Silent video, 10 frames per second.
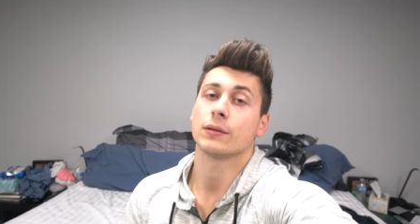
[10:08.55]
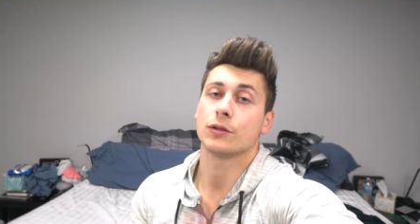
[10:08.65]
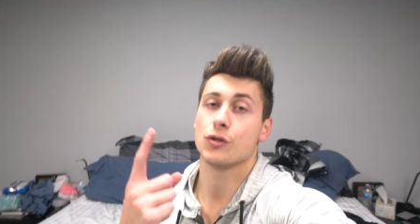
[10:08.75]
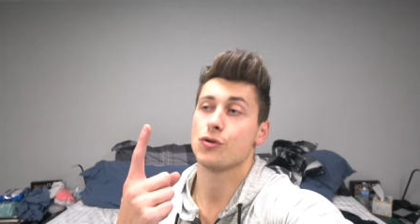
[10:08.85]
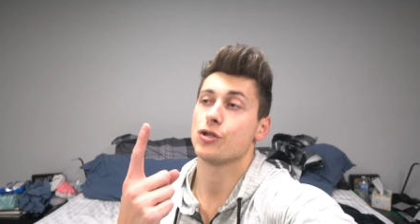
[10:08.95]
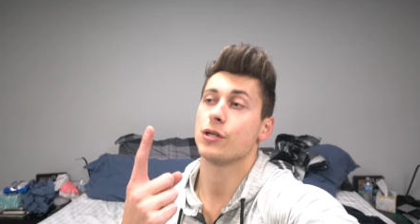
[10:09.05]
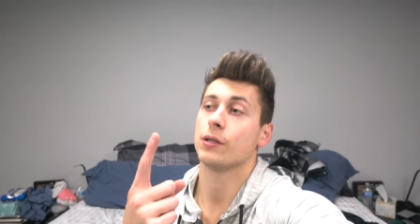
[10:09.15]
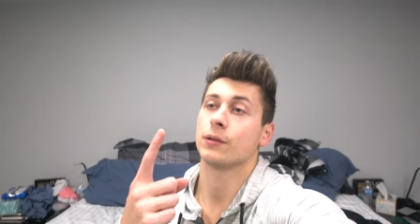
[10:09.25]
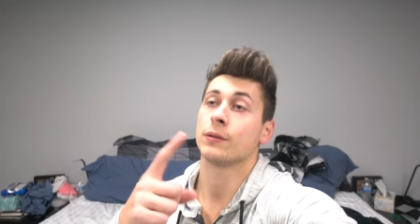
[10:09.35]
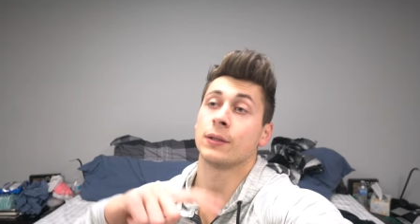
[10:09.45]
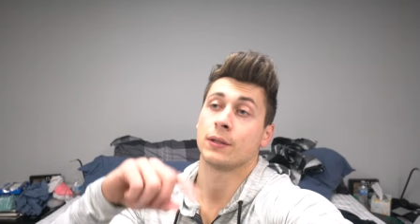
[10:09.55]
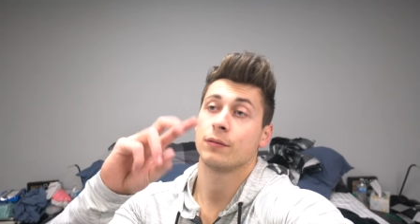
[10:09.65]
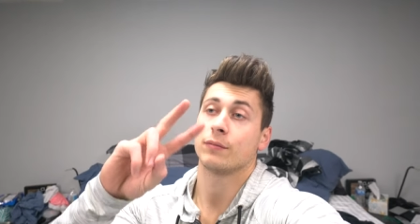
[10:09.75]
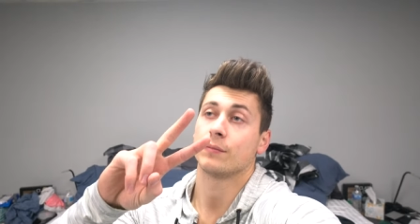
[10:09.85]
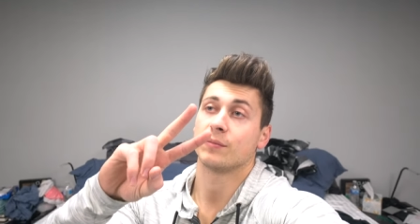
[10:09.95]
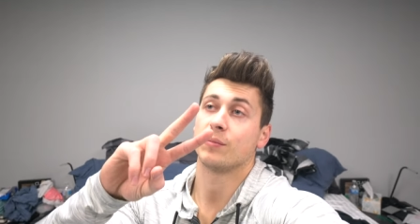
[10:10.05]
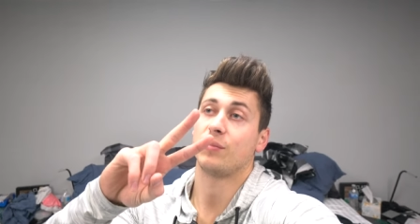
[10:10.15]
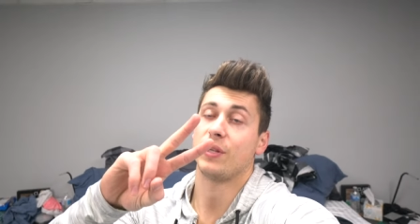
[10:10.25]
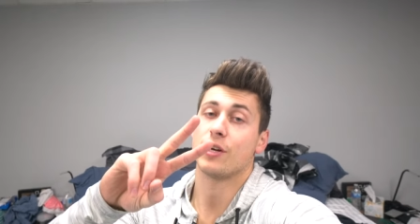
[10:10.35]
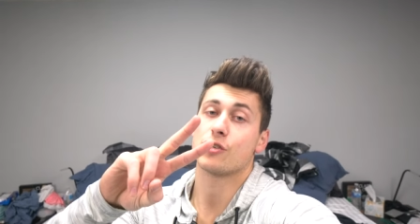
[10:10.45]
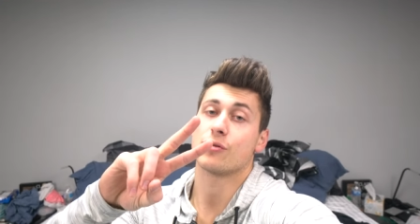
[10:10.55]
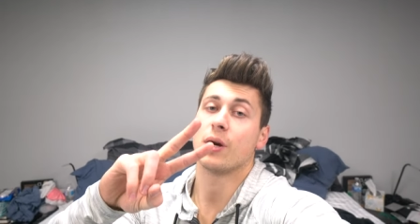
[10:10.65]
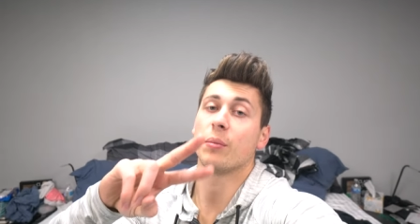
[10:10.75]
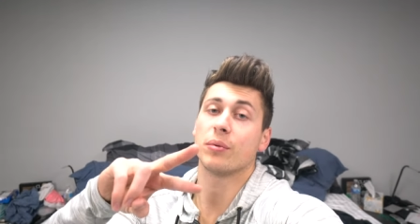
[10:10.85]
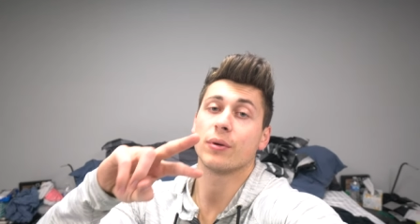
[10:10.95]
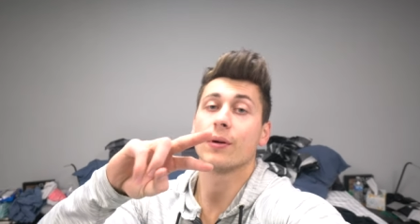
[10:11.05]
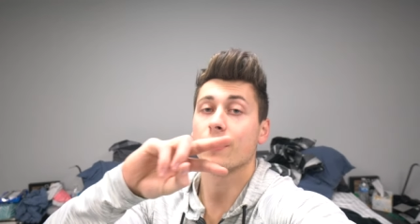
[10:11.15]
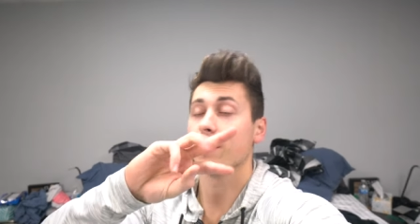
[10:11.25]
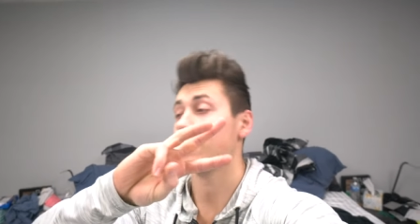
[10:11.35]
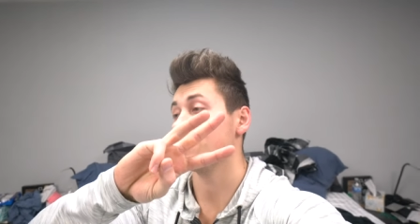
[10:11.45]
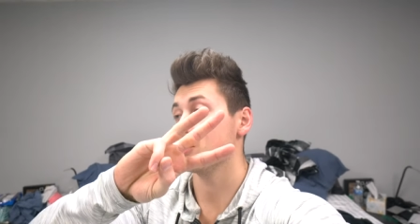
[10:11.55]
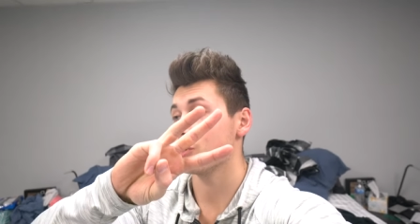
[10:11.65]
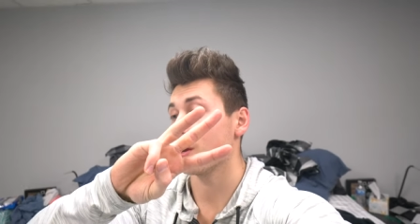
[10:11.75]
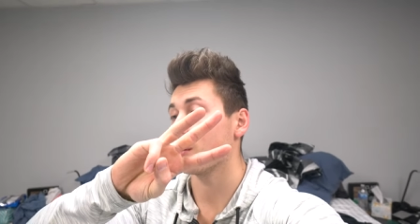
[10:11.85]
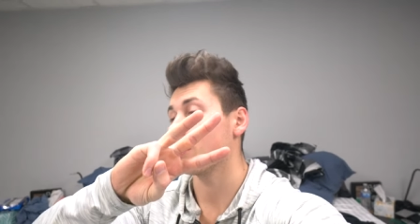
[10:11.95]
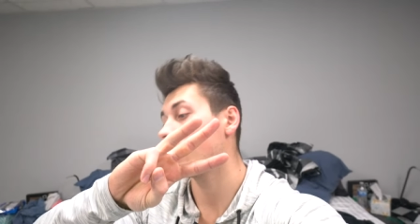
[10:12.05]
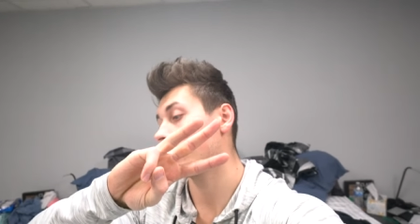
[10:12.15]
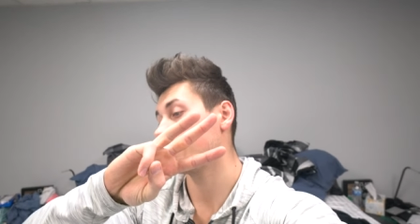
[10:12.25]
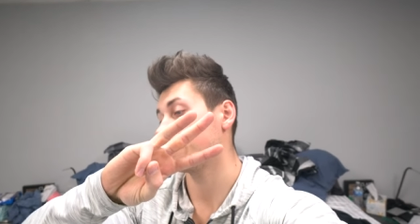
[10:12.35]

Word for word: Sushi, Blair trip, gym.